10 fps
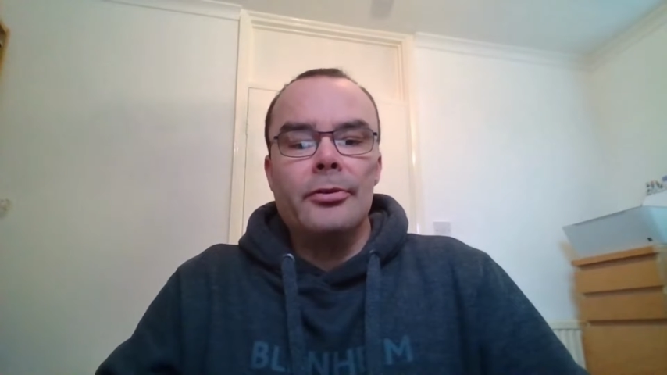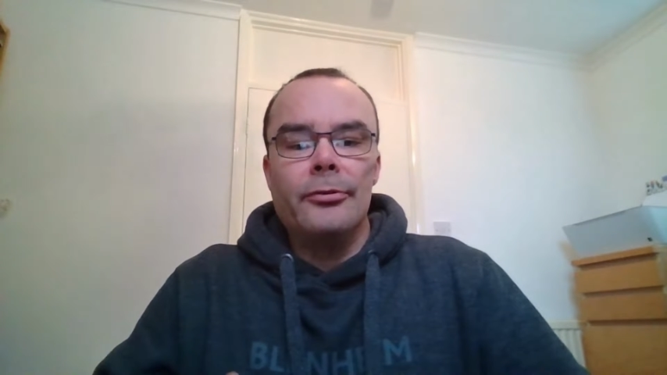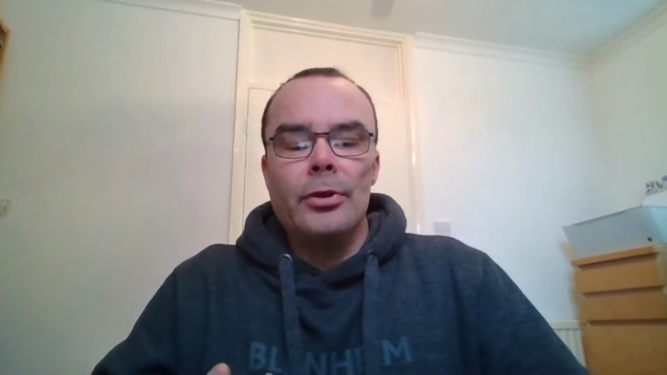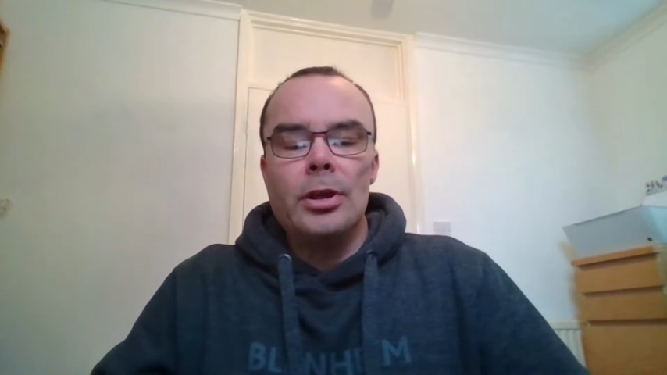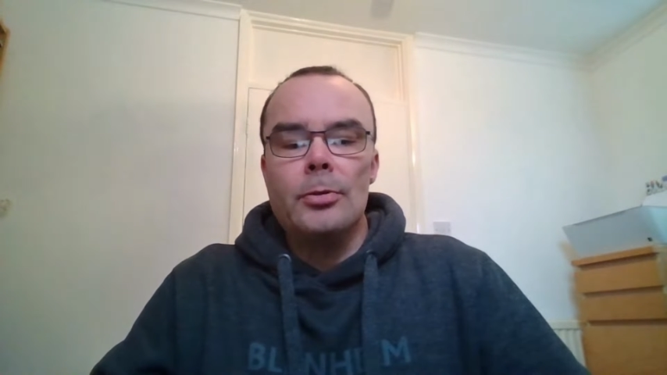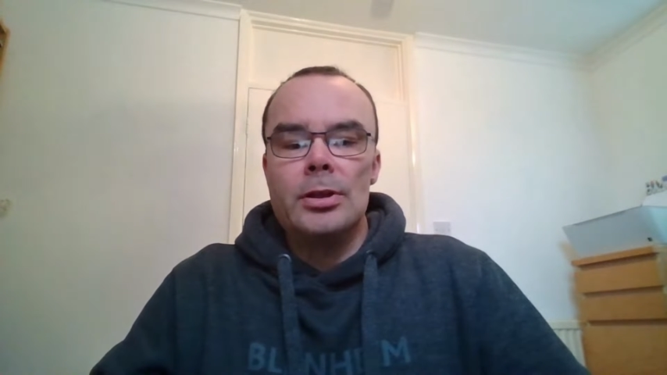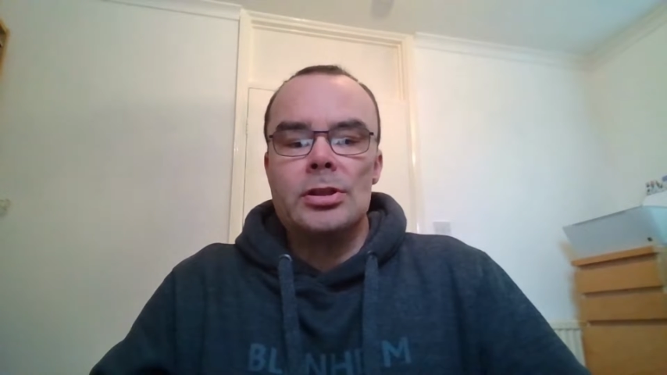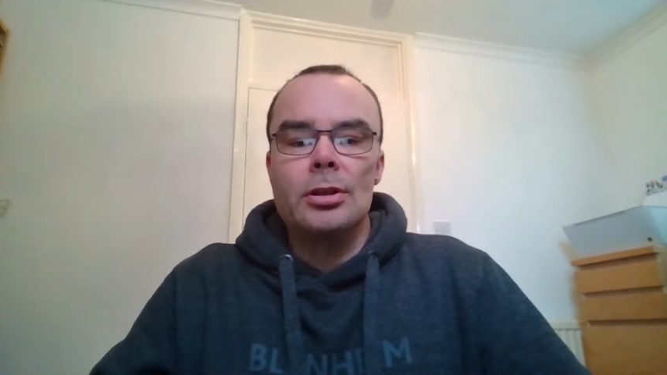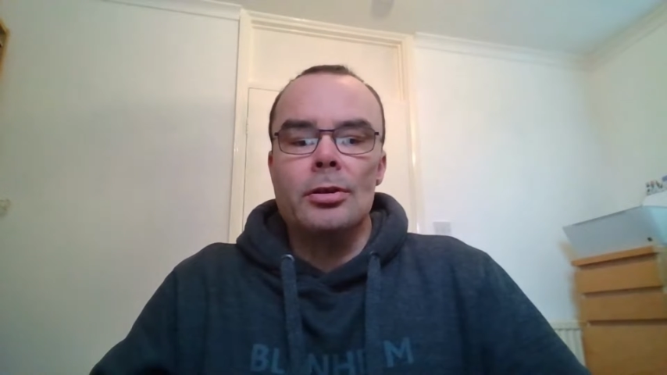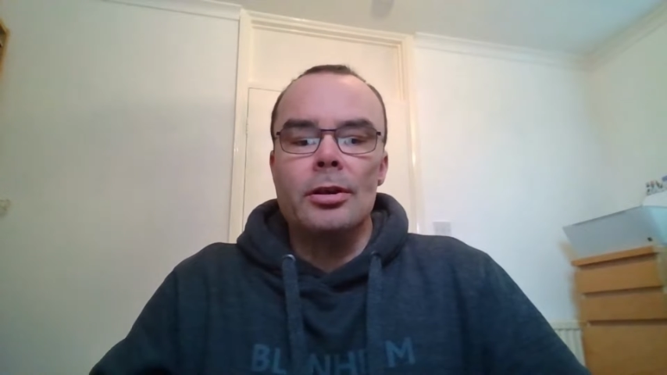you a very quick
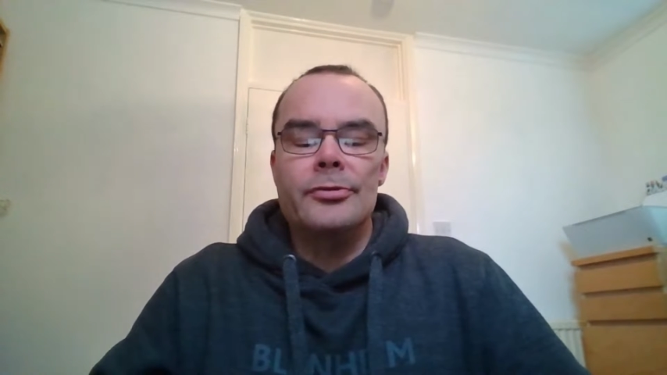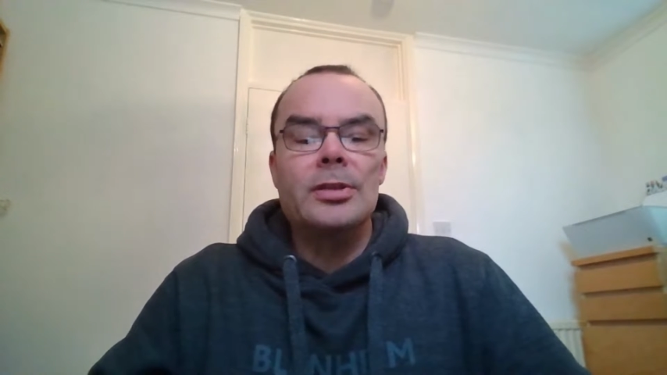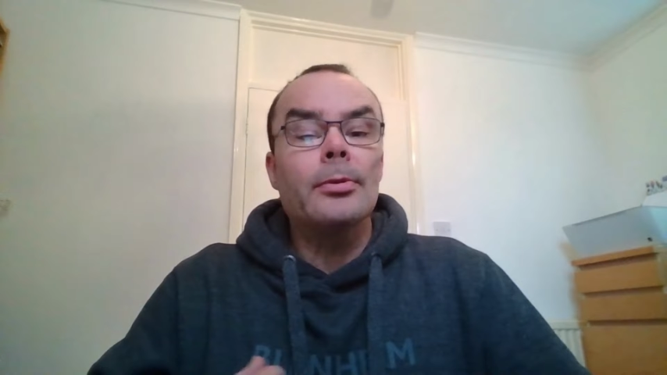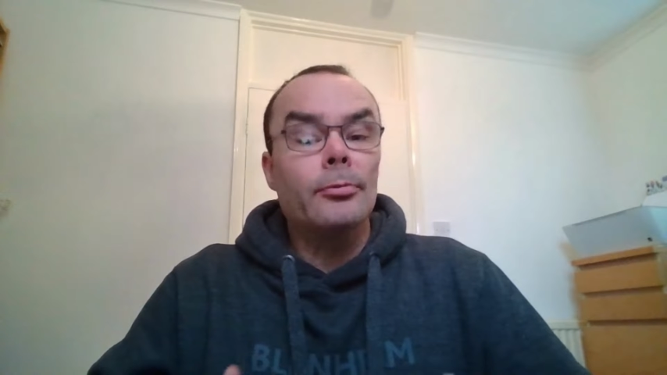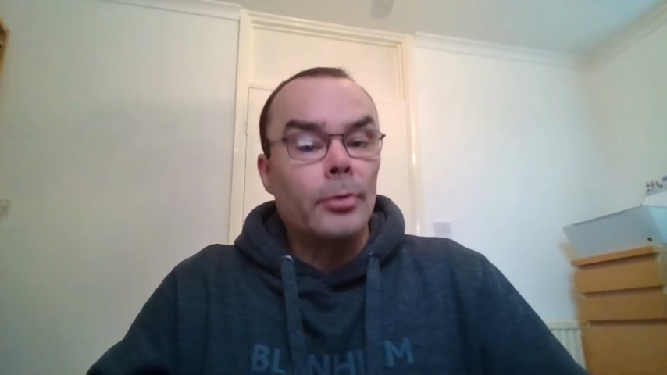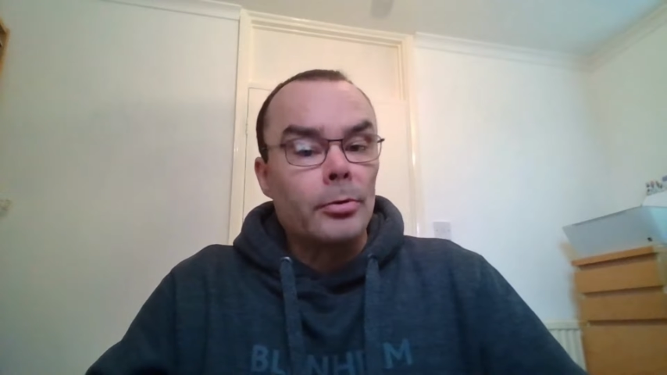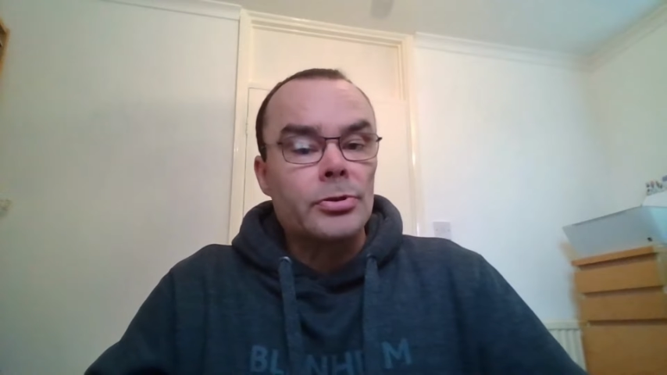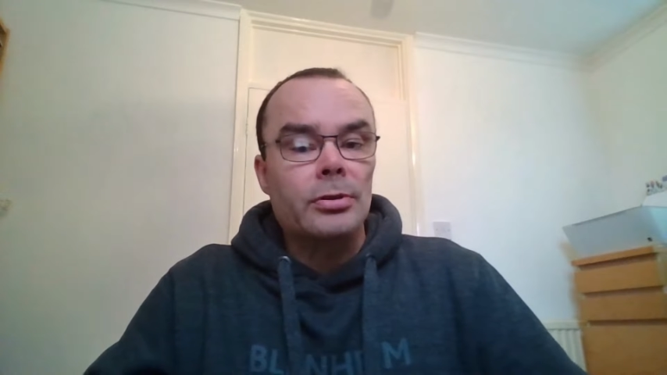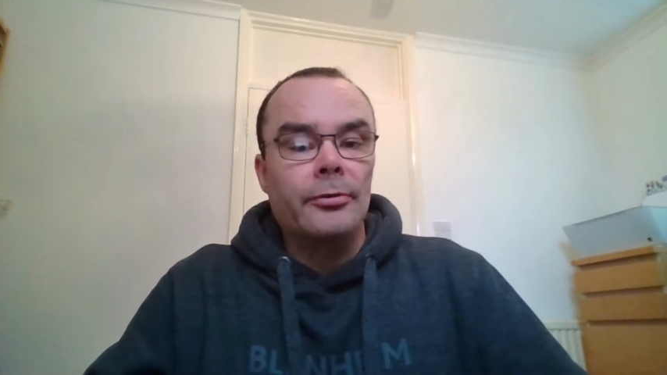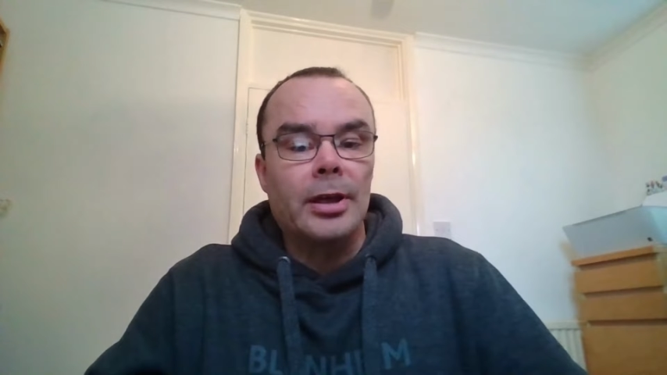show of some of the roles
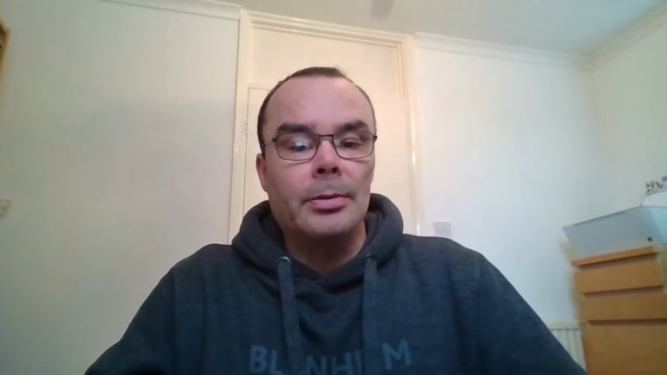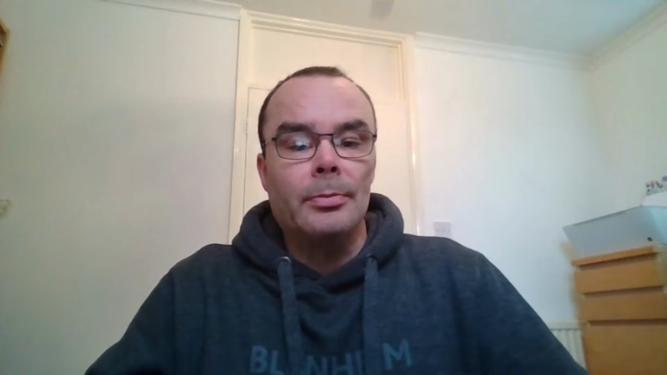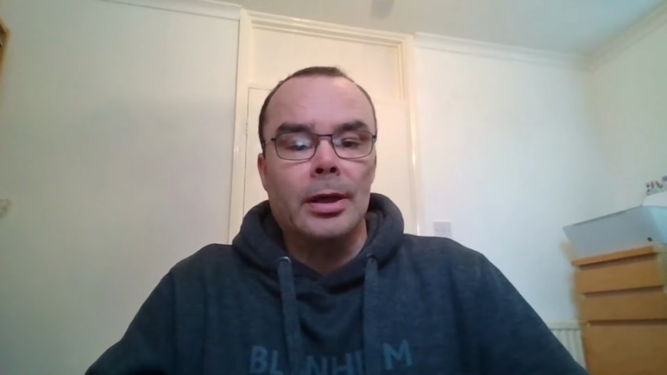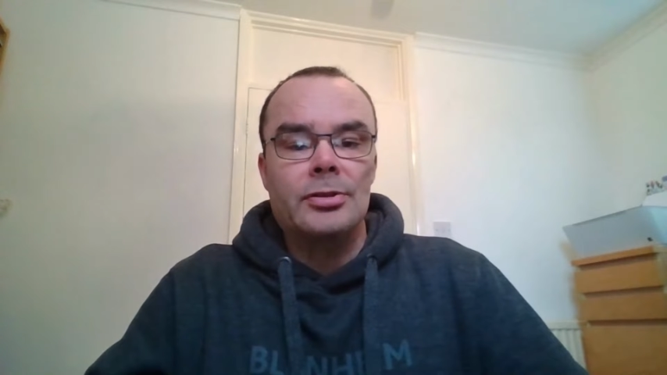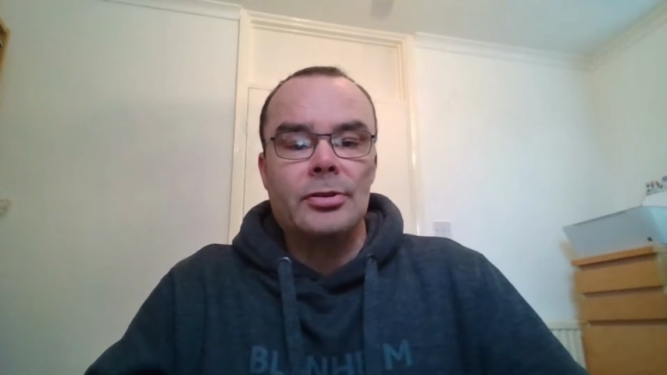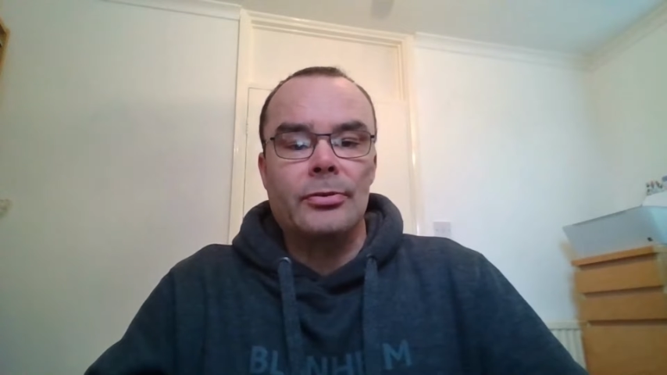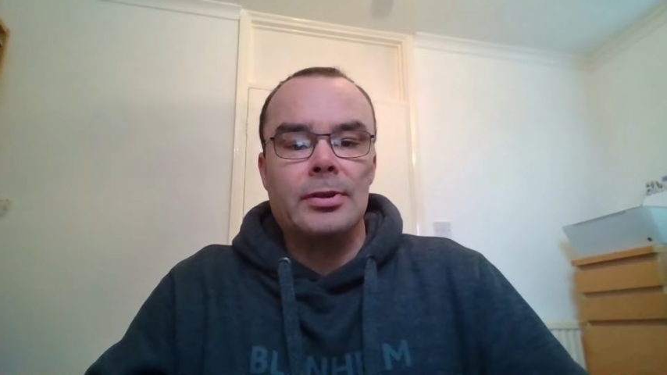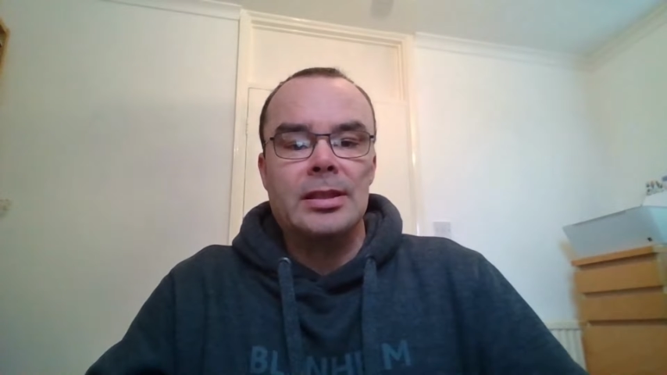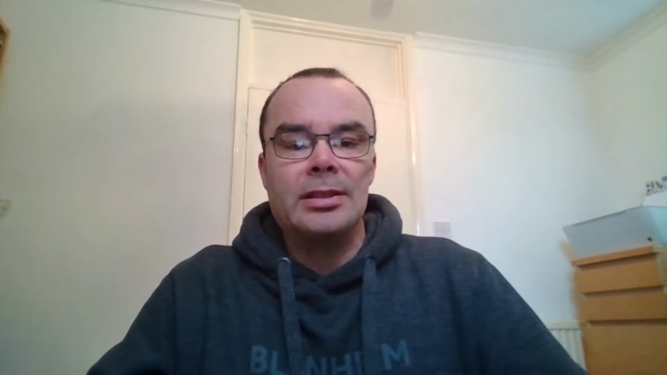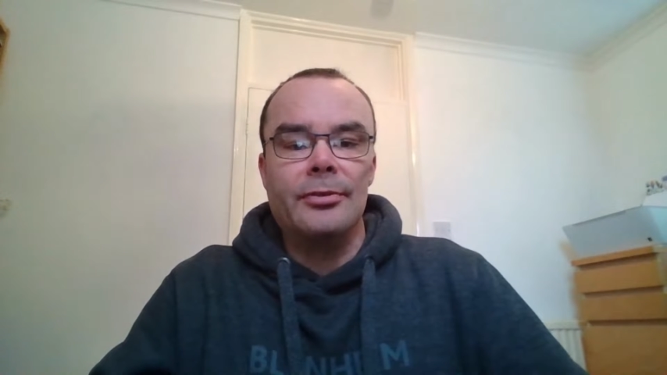that are available in Microsoft
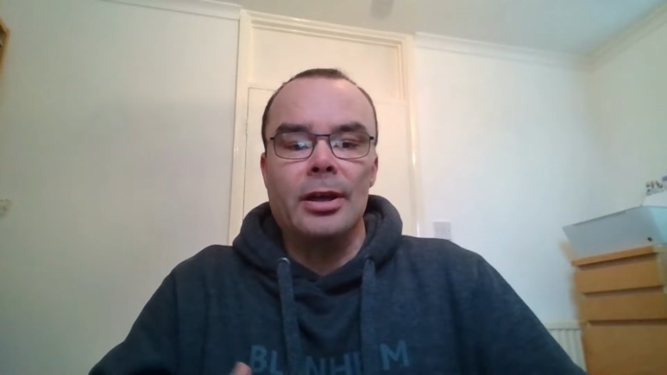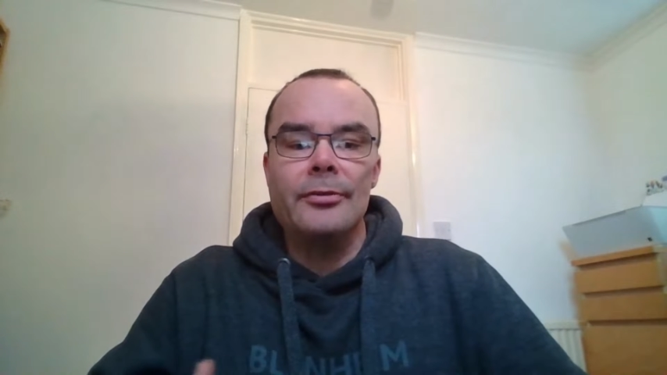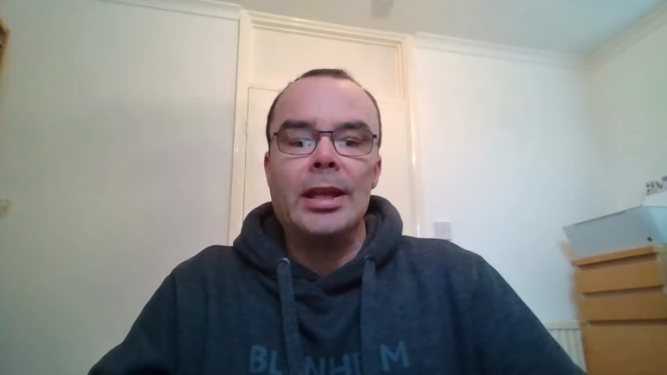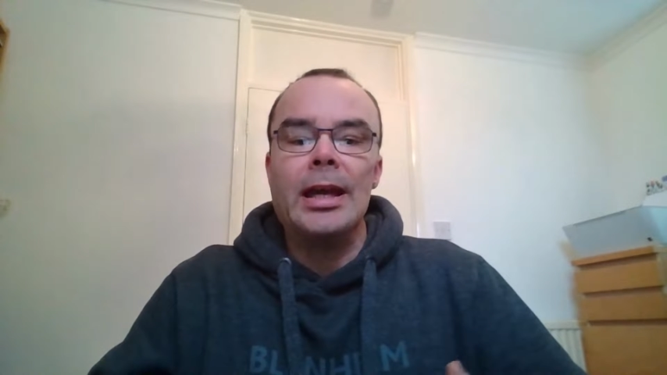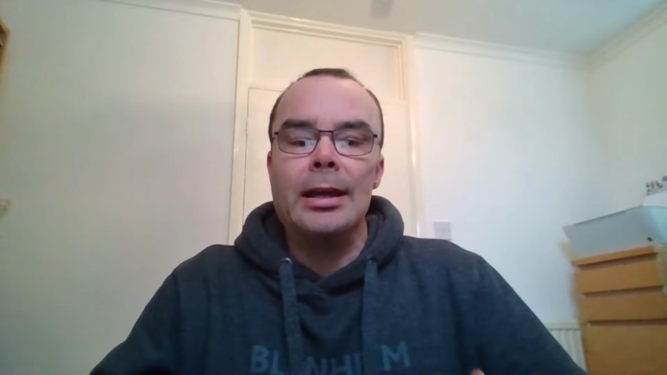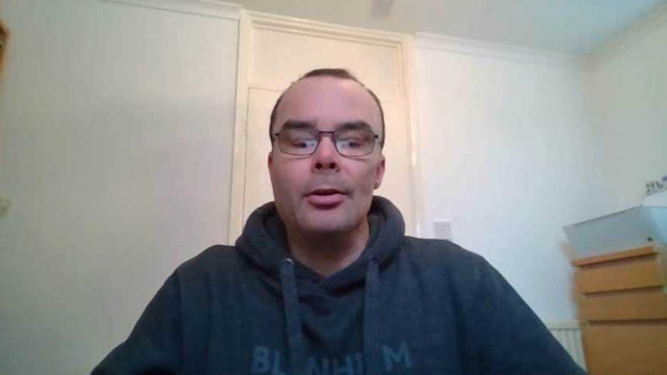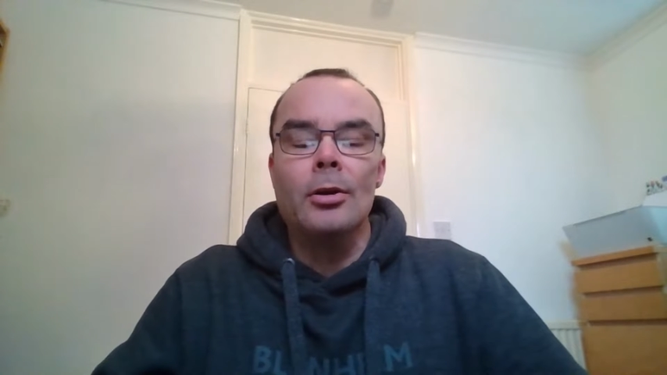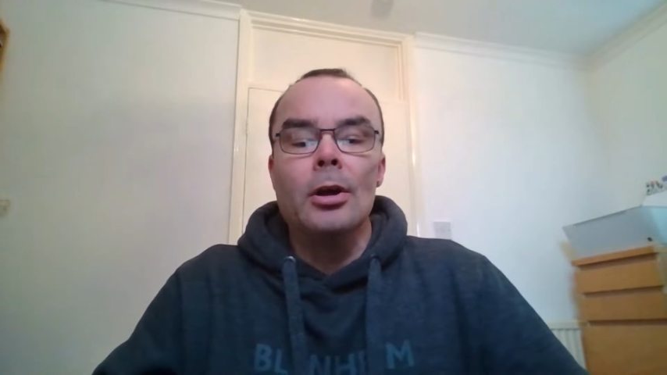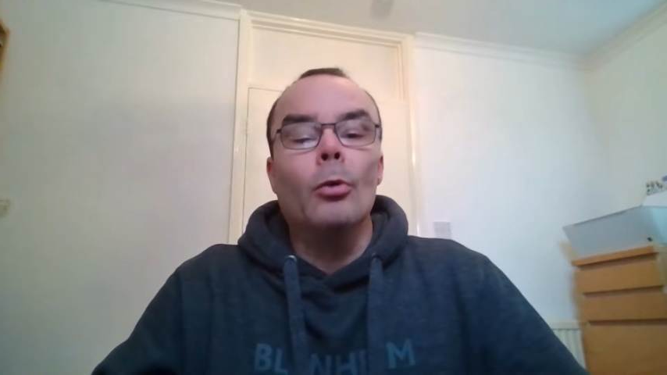365 and how